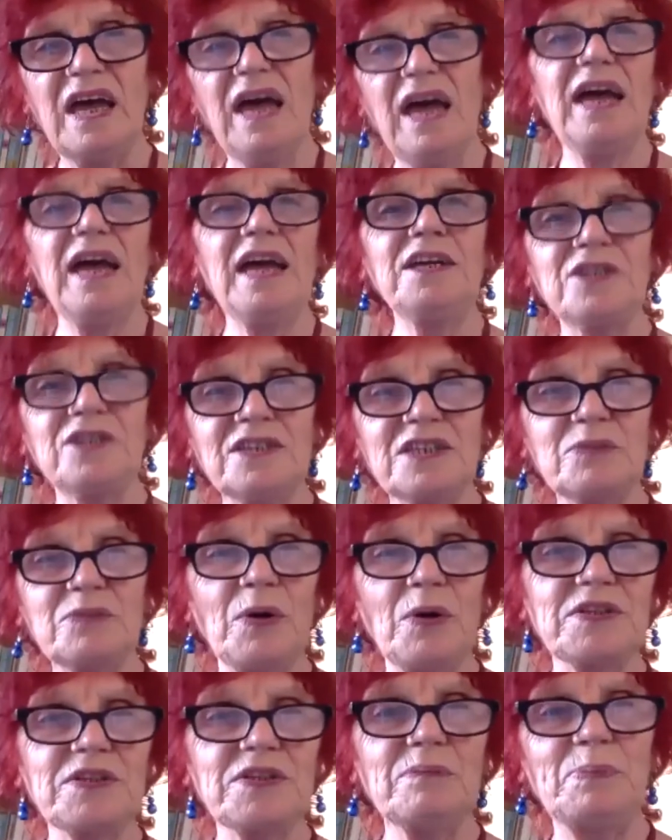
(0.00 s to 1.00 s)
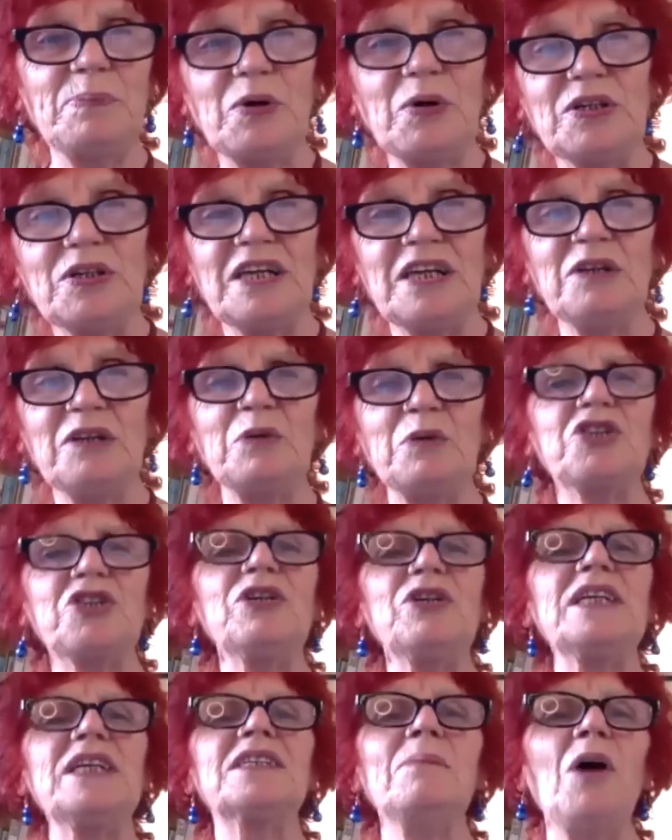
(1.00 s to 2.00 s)
agents want to book us, and we
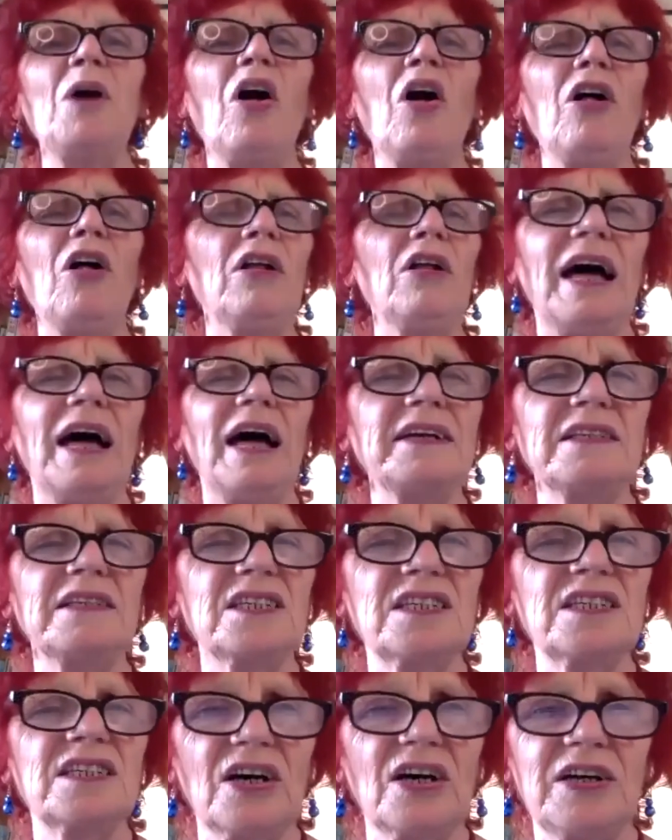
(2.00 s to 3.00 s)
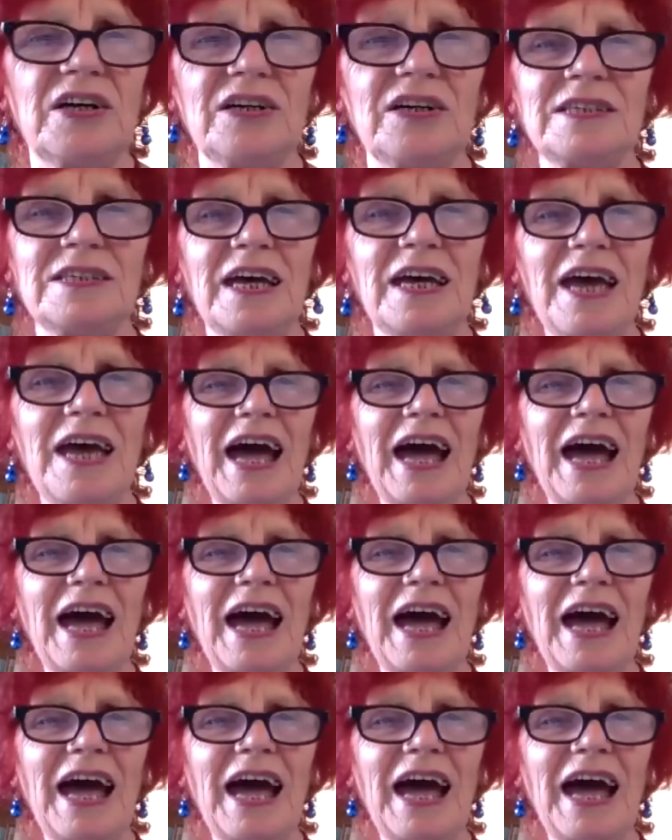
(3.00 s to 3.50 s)
treat them all like suckers